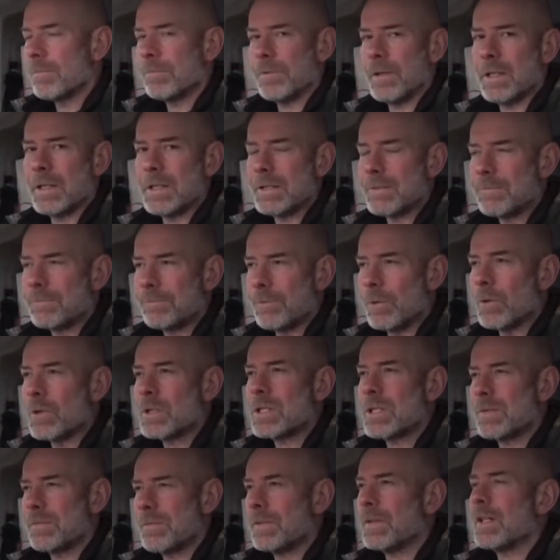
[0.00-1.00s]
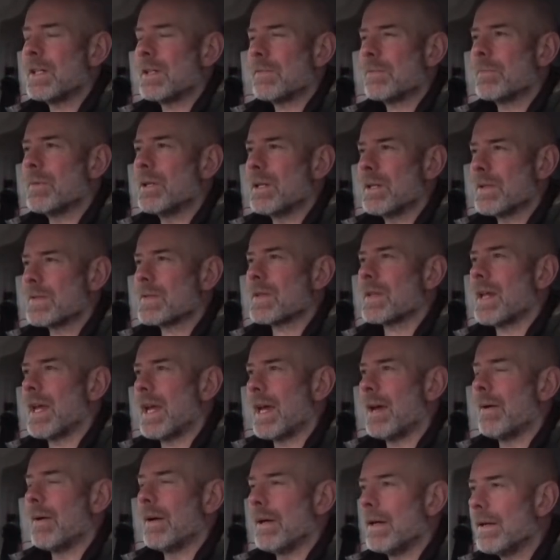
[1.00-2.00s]
finding 45 miles an
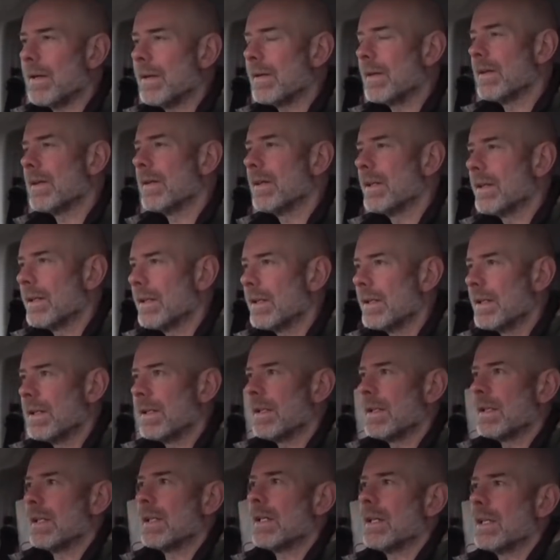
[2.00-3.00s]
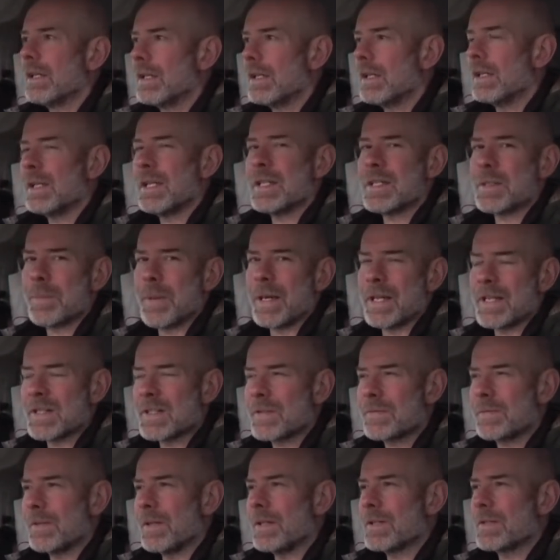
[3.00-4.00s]
hour is about as
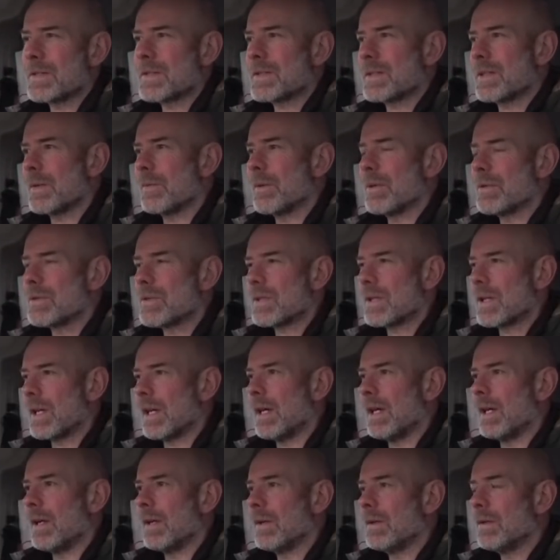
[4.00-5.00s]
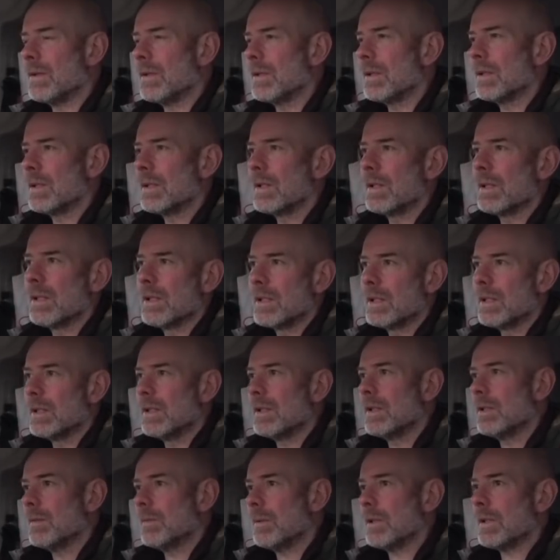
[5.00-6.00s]
fast as I want to go.
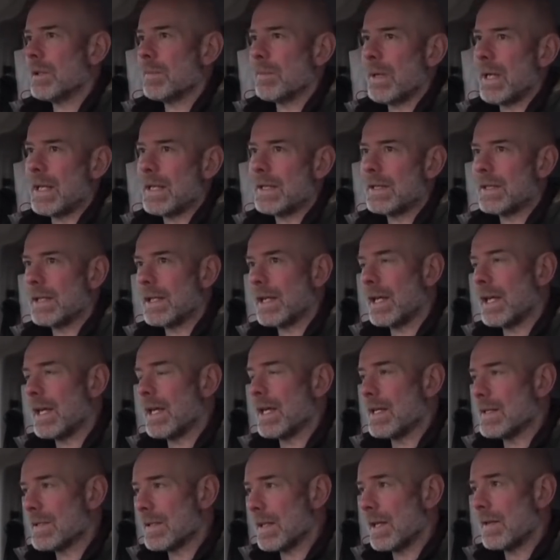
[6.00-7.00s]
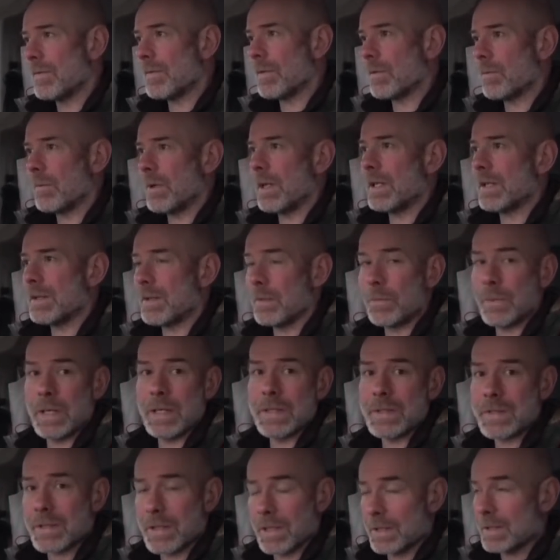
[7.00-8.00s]
But the main thing is, even with the
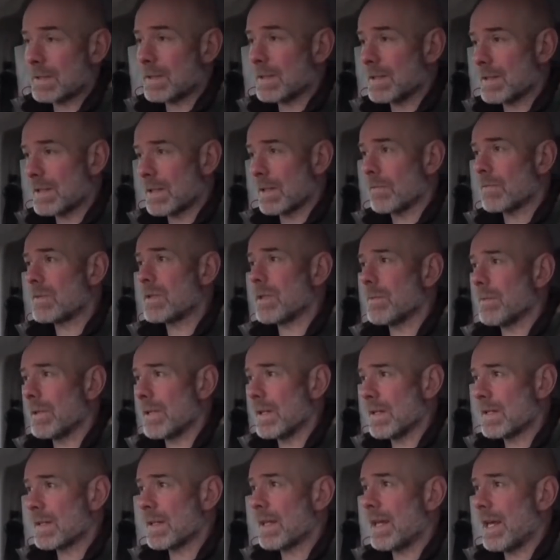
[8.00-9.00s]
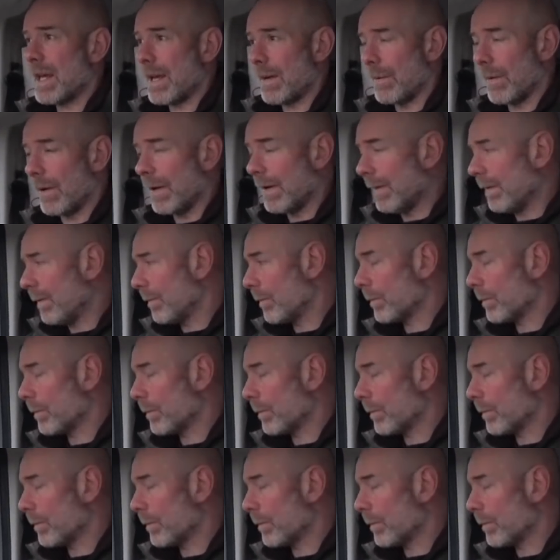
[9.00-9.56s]
winds gusting 70 miles an hour,